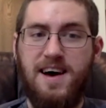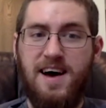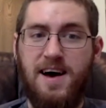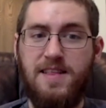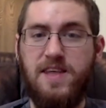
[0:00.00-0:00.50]

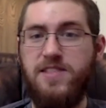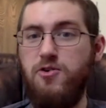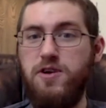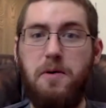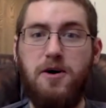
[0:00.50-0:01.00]
uh, led
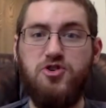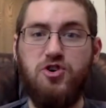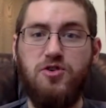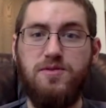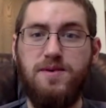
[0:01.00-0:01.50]
to a
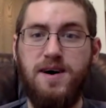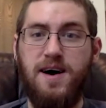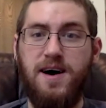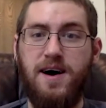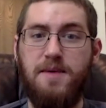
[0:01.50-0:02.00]
departure,
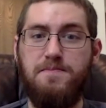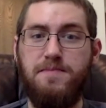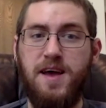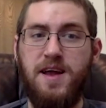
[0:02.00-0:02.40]
um,